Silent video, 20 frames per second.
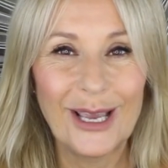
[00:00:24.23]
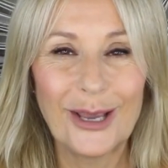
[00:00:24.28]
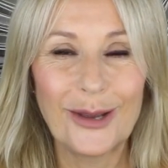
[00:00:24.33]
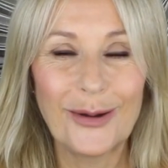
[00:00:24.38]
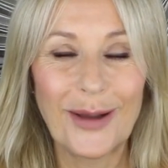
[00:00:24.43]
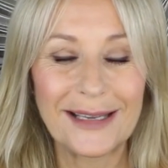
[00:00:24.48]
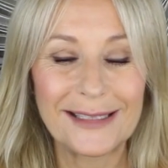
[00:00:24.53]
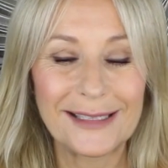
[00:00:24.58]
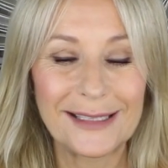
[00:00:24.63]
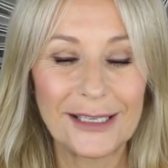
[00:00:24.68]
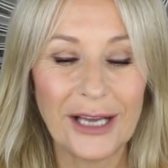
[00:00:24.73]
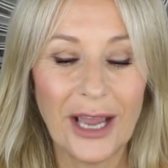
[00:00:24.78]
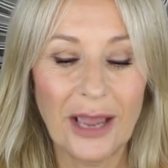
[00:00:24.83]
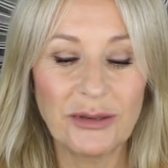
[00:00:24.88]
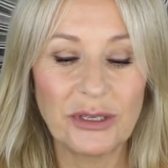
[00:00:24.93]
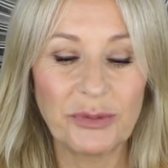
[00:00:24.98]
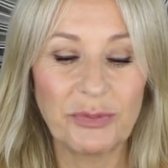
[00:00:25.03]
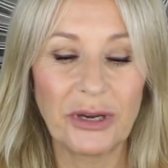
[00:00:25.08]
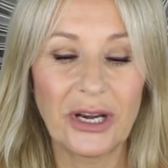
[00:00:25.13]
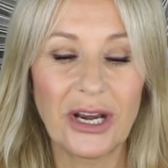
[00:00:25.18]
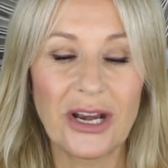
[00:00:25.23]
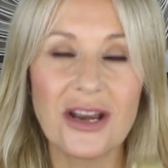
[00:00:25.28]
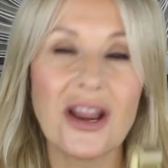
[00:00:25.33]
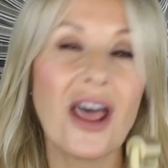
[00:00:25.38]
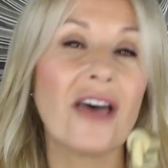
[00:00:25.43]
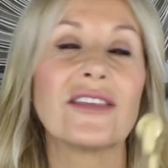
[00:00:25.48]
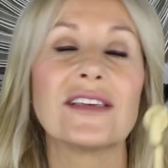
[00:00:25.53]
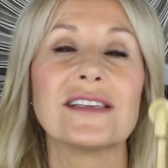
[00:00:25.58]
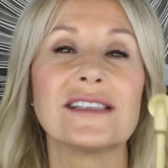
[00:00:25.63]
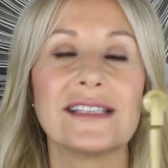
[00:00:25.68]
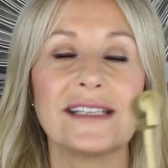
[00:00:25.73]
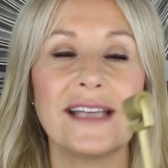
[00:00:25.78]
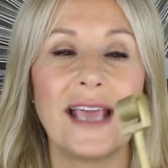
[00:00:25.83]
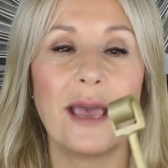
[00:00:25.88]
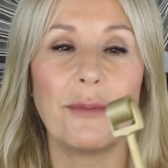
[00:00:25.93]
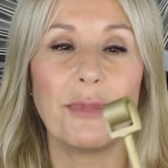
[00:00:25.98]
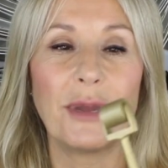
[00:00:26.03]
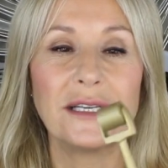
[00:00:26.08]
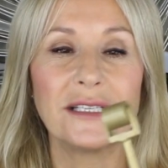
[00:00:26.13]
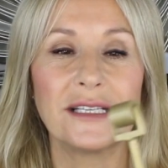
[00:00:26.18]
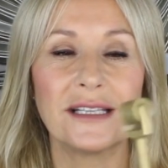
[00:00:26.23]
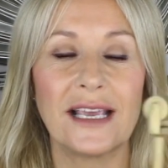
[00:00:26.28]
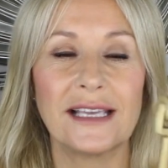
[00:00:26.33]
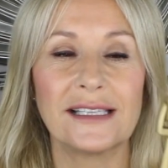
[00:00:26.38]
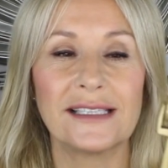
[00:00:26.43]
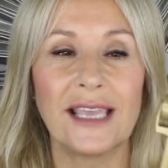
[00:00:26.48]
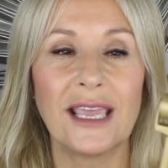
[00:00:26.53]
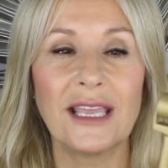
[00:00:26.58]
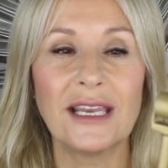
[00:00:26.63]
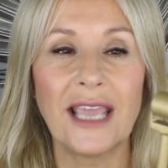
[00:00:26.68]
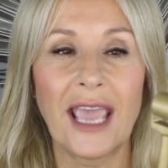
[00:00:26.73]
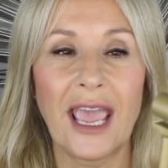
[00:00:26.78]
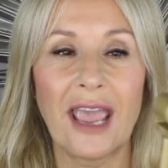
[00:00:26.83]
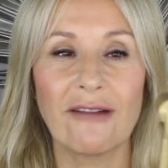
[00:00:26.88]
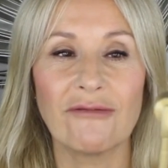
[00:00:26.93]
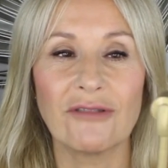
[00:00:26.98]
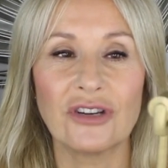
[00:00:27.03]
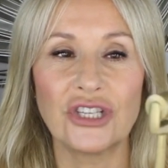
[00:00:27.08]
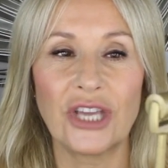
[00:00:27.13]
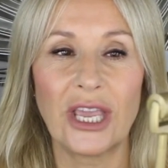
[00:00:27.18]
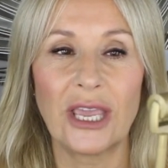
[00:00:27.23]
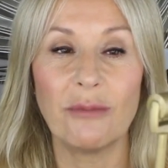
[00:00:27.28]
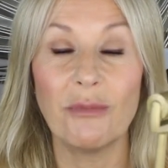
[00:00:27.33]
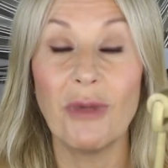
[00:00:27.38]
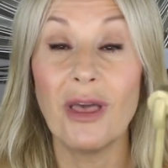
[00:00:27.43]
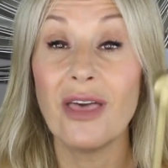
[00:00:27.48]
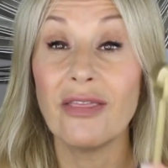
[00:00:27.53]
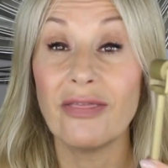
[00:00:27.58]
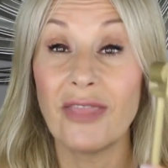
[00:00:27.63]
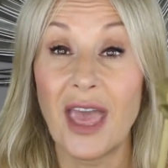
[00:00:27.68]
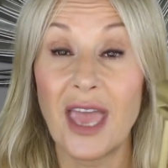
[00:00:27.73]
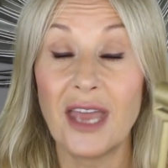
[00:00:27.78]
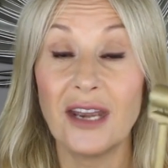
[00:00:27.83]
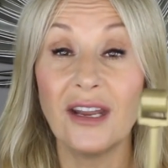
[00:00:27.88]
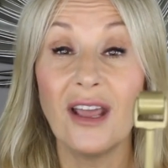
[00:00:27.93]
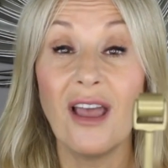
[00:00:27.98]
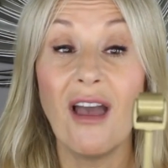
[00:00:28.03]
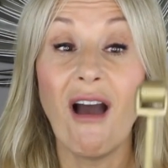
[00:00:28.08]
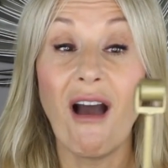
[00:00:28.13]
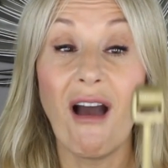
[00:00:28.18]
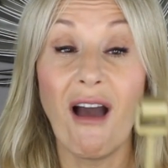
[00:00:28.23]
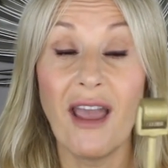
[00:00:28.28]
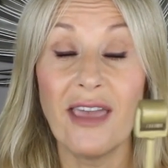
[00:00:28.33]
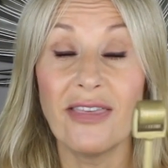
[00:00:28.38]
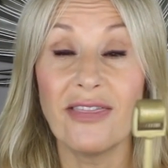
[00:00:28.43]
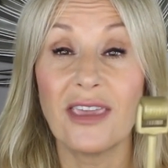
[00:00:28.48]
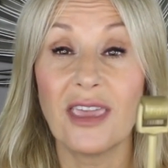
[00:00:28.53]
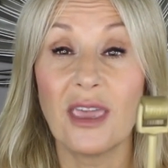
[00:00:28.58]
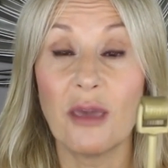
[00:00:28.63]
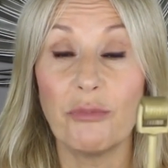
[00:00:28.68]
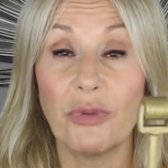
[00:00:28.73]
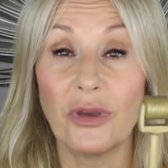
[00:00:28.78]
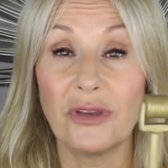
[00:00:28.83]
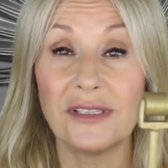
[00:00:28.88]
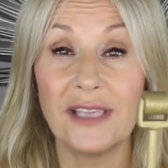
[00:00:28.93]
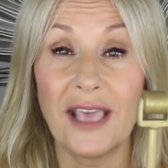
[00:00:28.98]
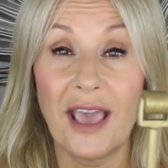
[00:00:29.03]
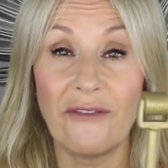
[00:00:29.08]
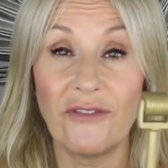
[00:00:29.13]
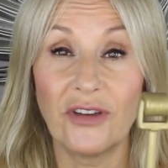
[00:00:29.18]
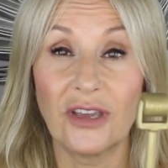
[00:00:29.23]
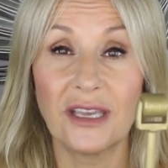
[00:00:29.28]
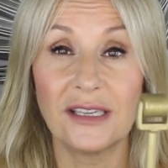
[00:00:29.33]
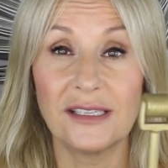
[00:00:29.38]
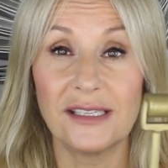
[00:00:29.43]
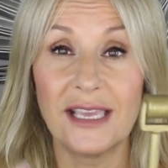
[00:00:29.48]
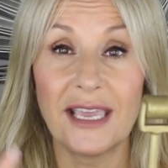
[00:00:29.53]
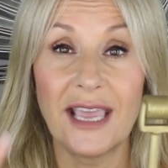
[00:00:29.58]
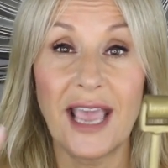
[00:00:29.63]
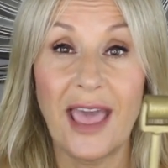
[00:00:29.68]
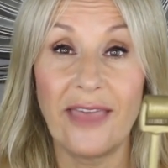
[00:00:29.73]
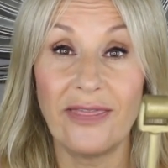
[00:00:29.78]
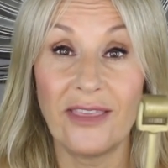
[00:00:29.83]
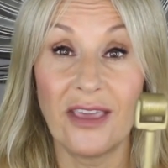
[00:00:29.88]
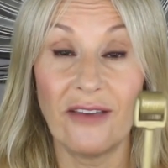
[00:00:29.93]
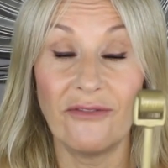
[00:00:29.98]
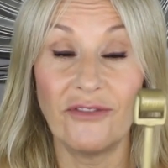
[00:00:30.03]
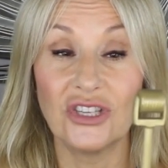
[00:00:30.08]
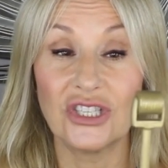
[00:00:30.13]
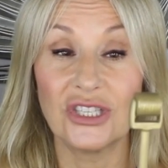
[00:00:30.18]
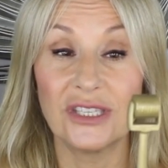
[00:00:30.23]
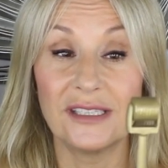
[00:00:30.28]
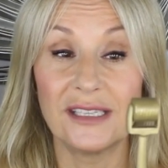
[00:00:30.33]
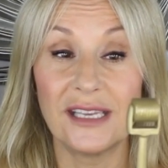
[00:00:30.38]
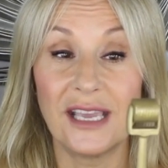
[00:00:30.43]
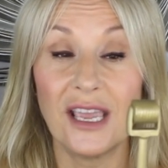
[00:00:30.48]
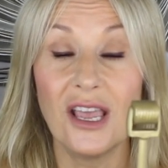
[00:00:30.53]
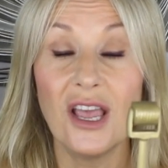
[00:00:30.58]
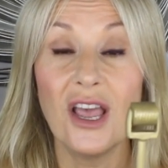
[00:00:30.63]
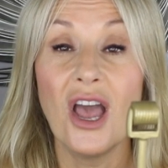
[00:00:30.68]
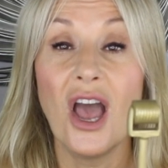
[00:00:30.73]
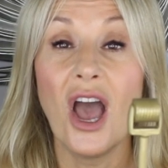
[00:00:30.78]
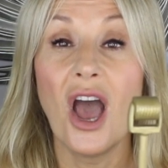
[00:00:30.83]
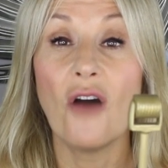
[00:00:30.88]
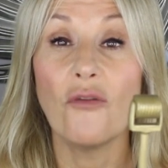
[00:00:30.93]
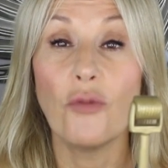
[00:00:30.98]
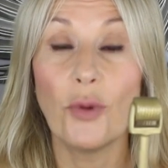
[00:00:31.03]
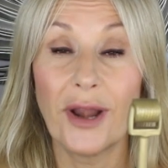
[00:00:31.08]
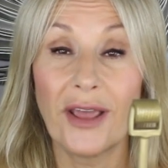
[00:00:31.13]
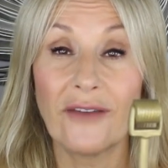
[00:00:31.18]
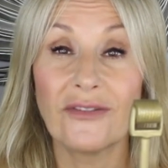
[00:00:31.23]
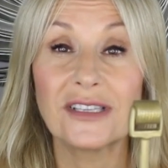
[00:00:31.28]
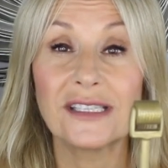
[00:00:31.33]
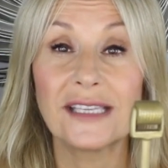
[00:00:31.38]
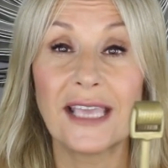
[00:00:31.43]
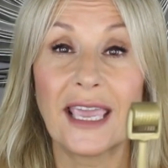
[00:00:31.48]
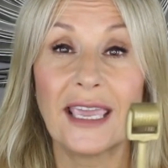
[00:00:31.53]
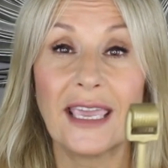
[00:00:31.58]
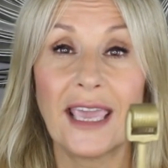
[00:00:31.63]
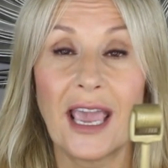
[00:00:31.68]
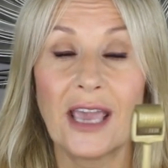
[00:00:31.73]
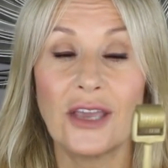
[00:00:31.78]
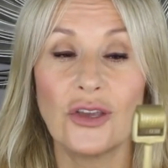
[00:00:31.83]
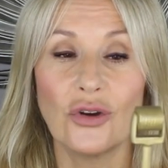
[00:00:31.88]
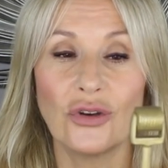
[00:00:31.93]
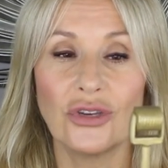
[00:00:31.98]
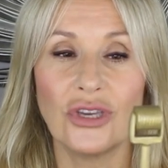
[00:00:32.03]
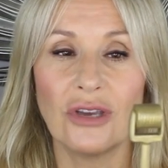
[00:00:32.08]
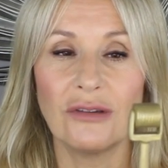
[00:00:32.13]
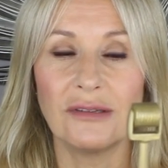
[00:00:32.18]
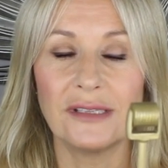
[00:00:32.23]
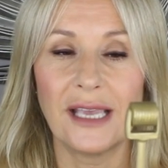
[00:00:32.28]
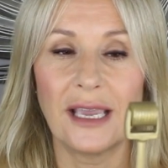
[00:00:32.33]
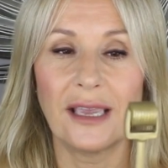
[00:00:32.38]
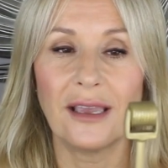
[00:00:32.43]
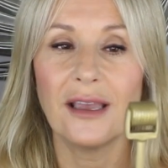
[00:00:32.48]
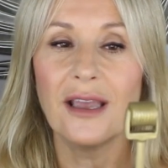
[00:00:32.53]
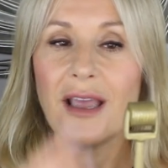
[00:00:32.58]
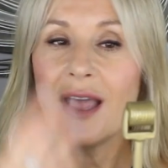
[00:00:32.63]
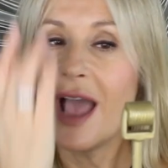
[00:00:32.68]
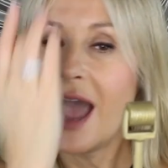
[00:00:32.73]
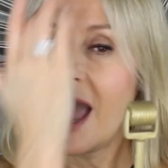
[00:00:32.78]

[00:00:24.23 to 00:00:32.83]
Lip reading: who has the time to put another step into their skincare regime, then I think it boosts the efficacy and the efficiency of whatever skincare you're using.